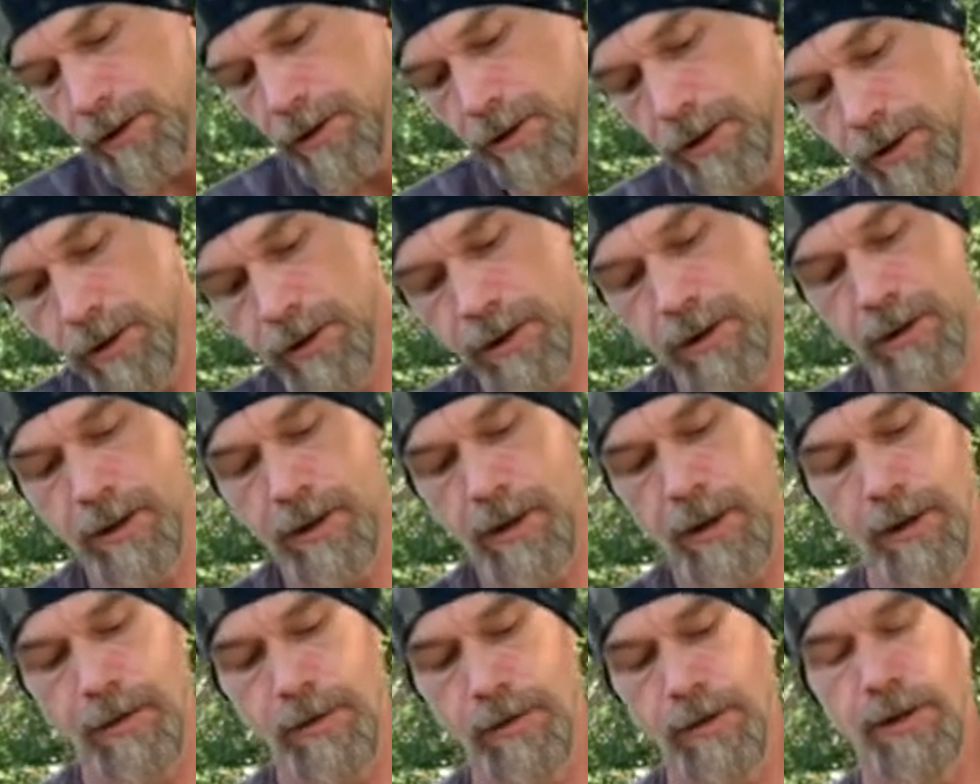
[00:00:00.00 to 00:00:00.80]
just
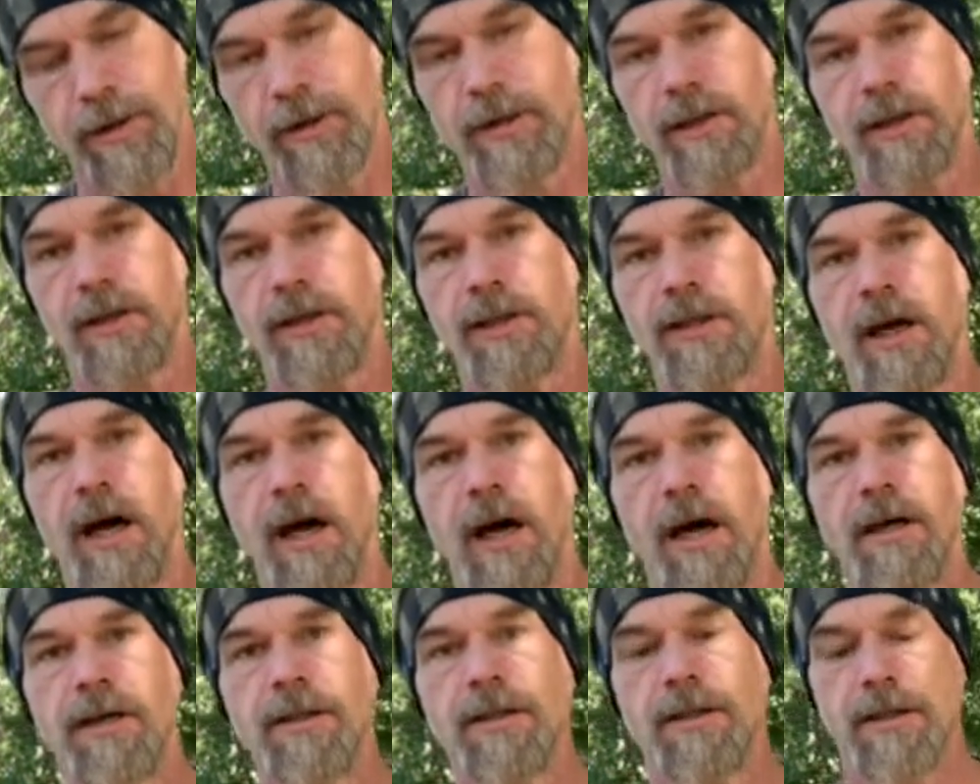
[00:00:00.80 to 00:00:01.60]
cut this to
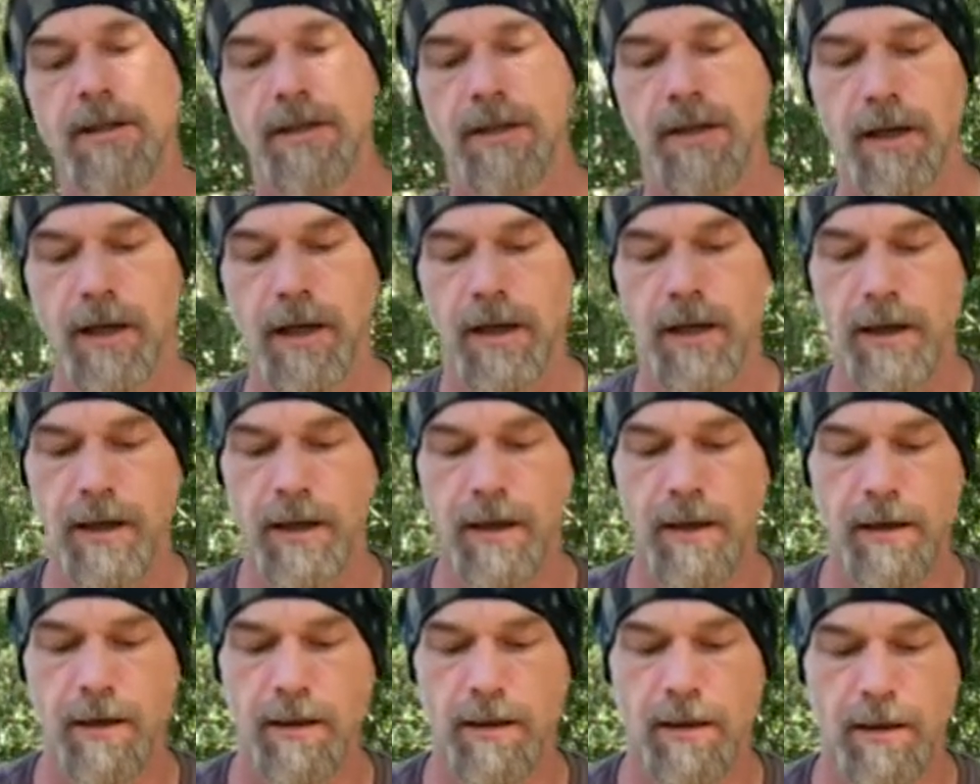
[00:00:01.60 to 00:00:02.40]
size,
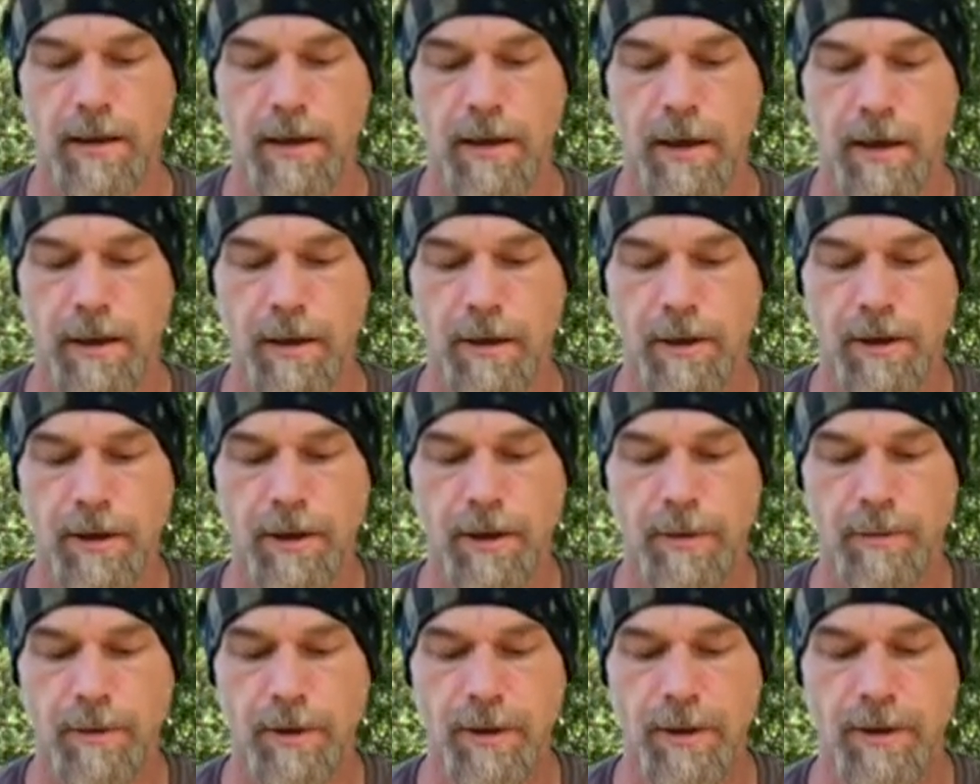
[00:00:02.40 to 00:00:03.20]
uh, kind of clean
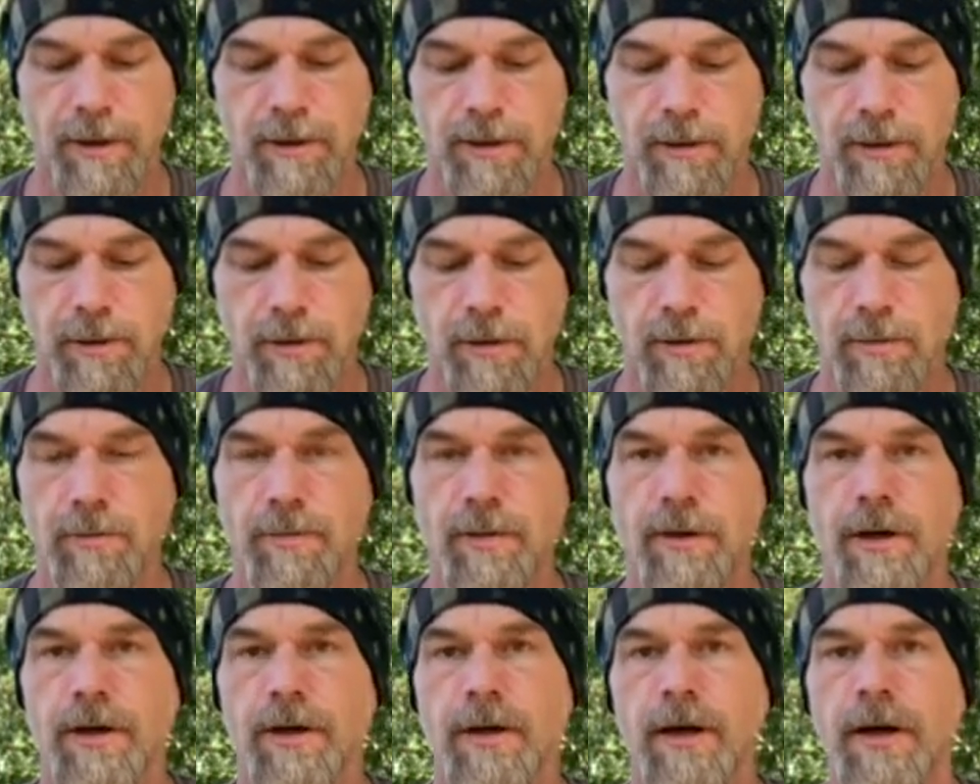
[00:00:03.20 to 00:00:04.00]
up the ends a little
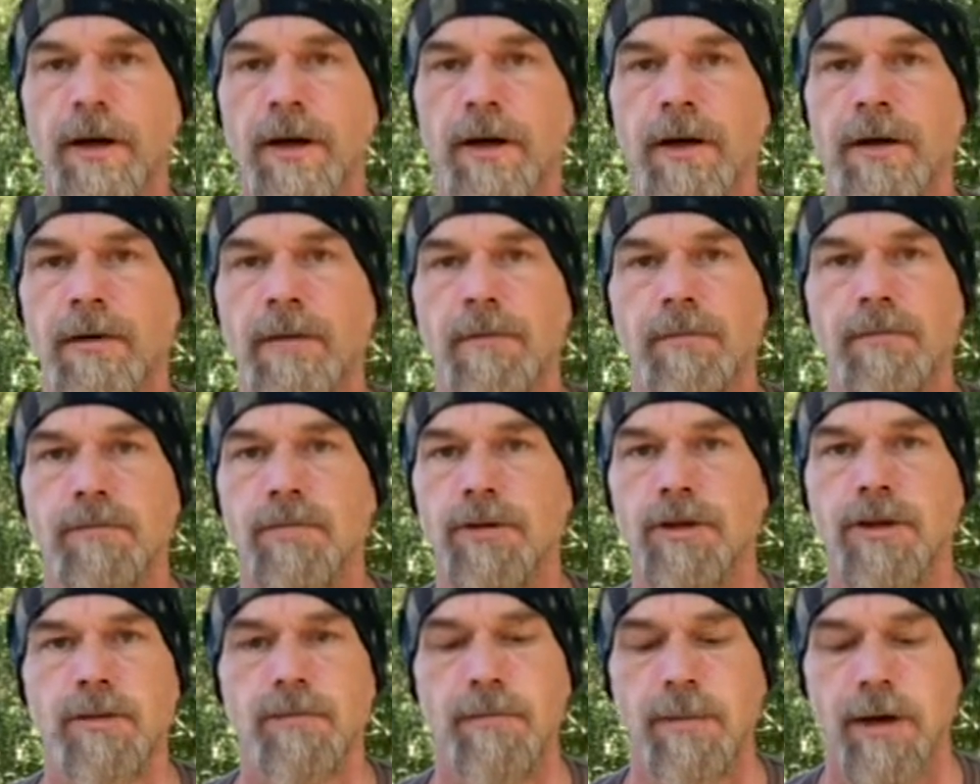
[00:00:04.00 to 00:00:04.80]
bit, and
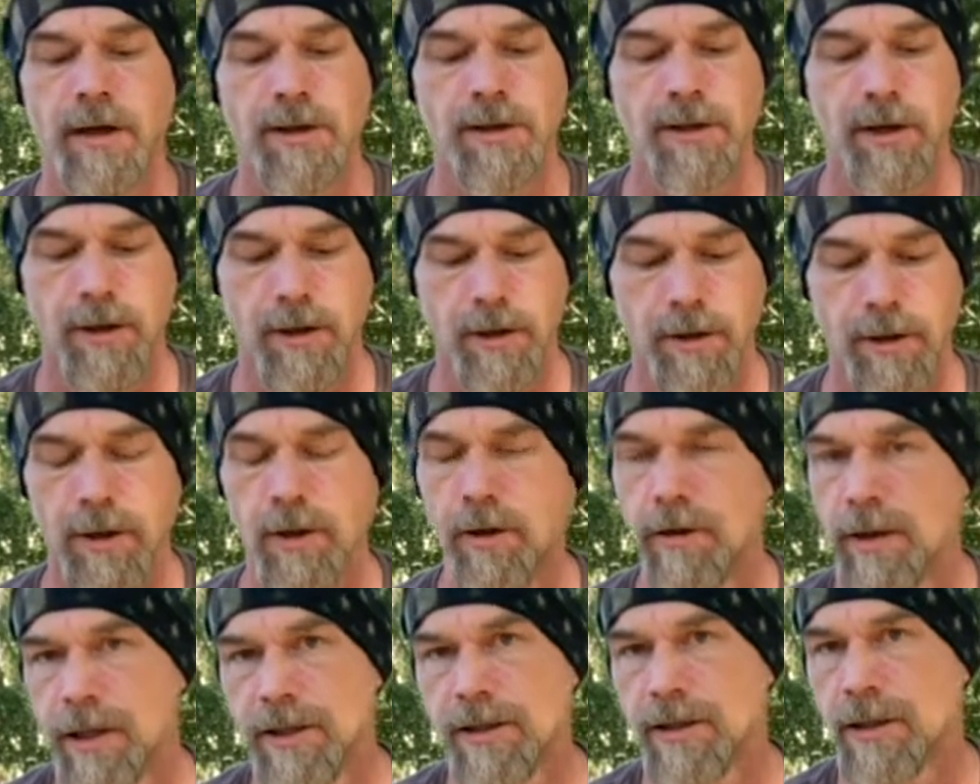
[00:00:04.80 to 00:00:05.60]
put some bands on it and go.
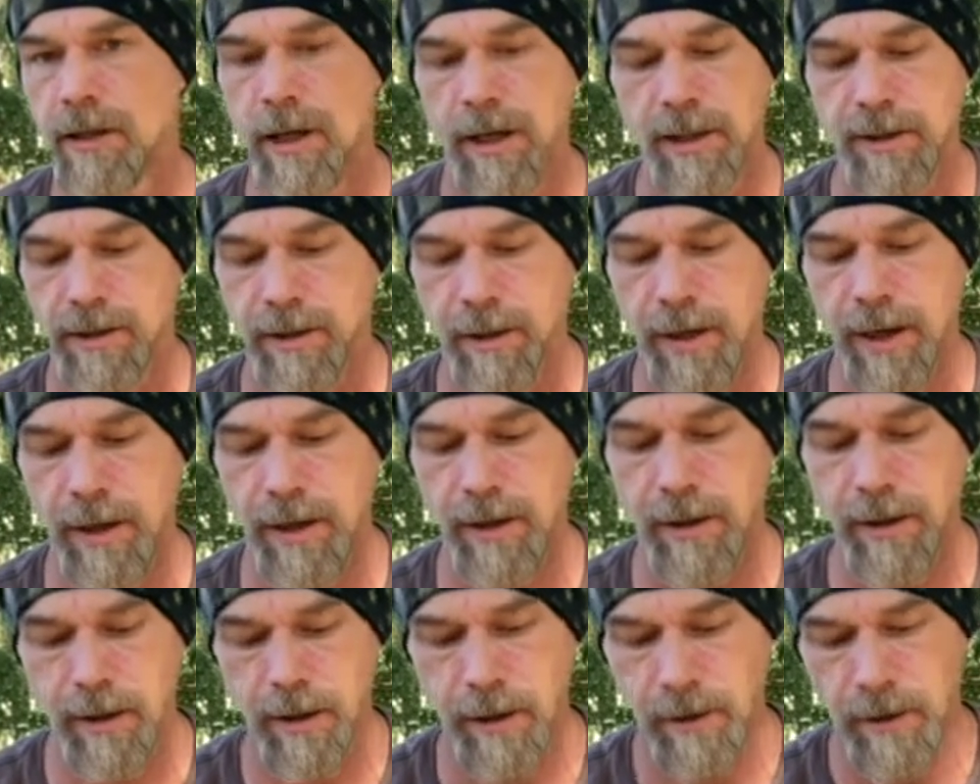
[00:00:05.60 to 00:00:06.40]
That's that's
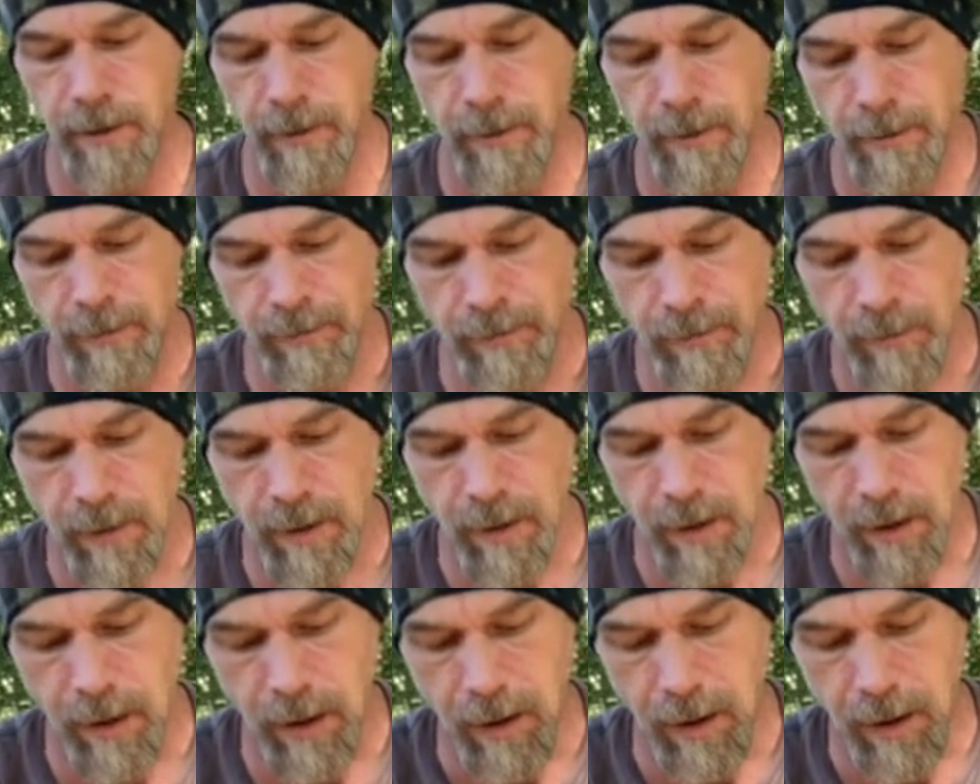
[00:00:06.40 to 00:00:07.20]
natty.
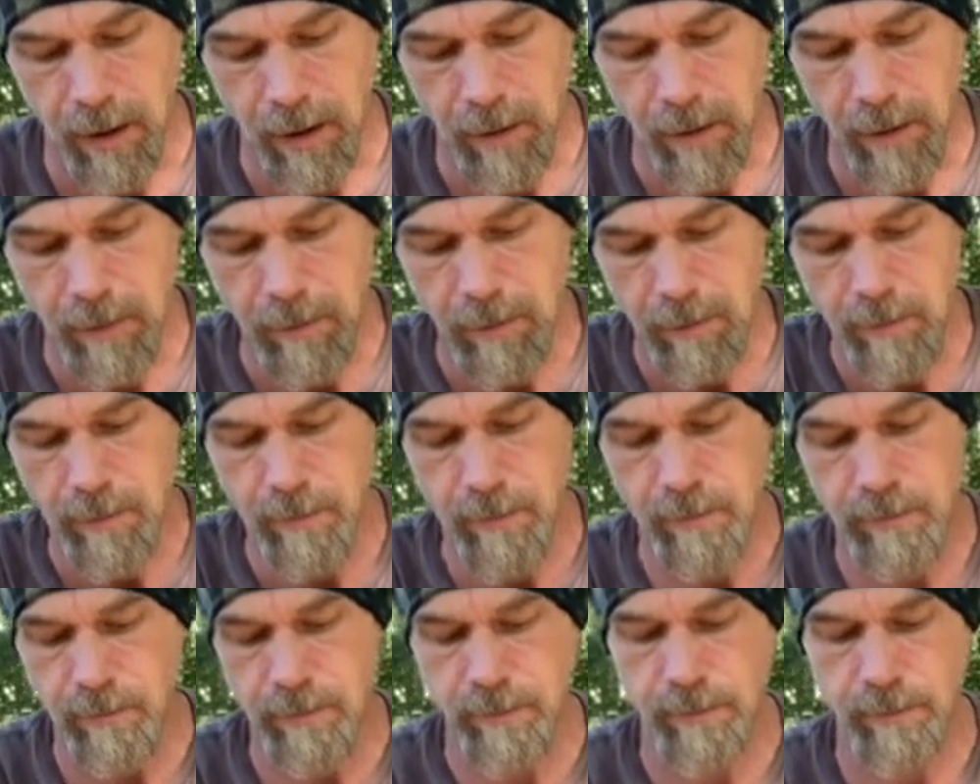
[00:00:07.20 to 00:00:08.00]
Uh,
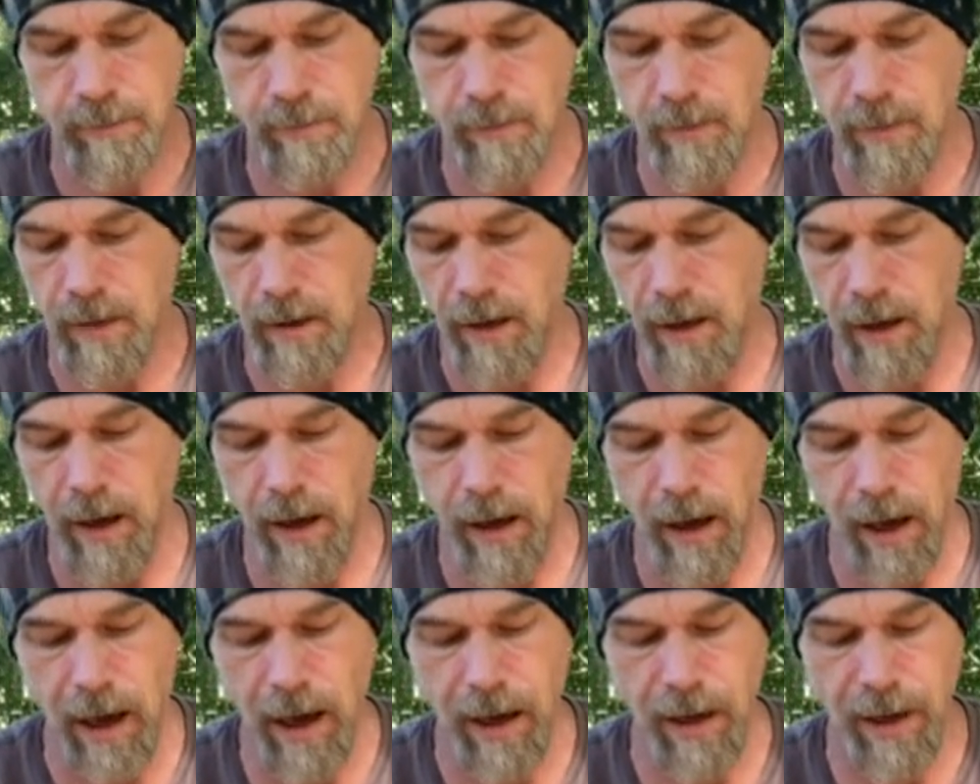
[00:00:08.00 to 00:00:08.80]

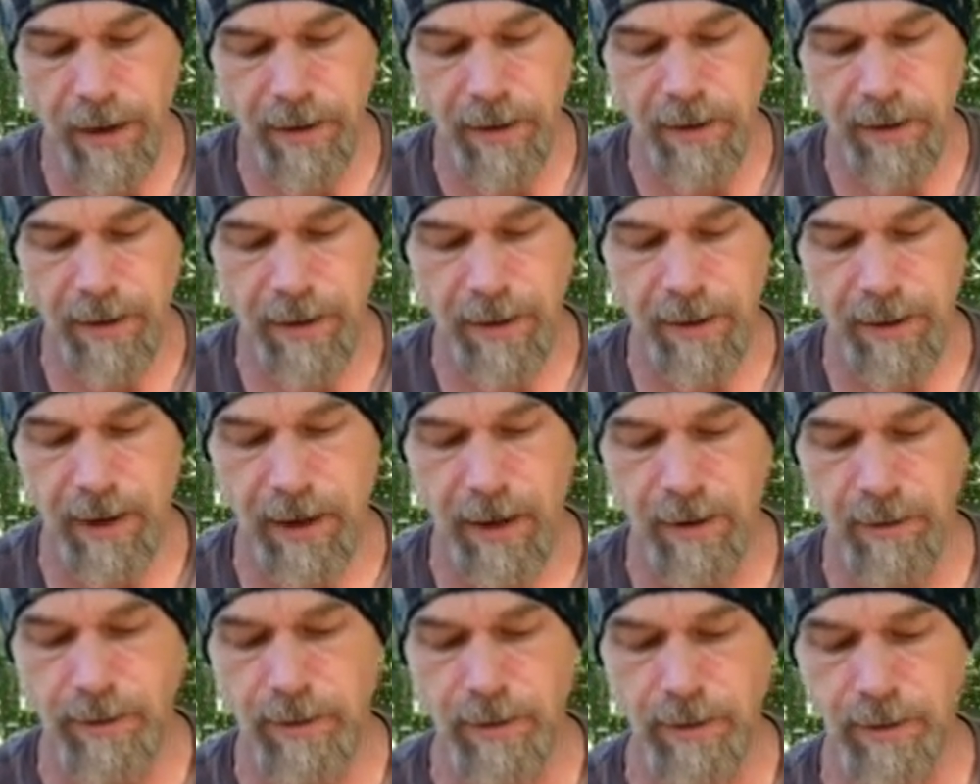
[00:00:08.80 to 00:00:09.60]
I like to get
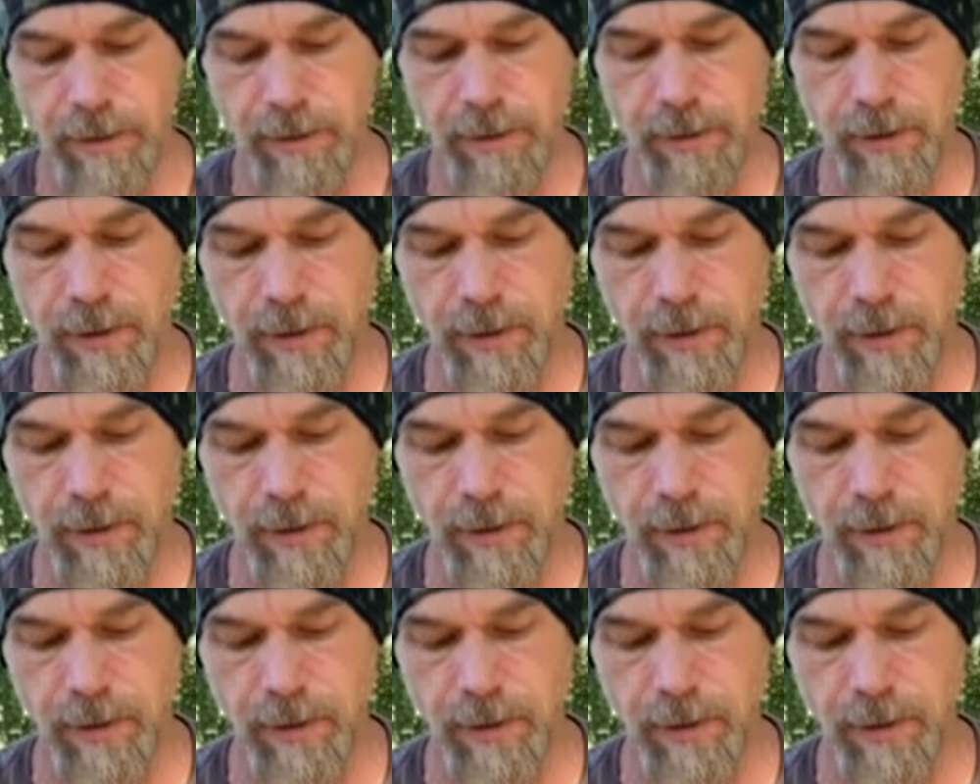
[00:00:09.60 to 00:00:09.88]
down to the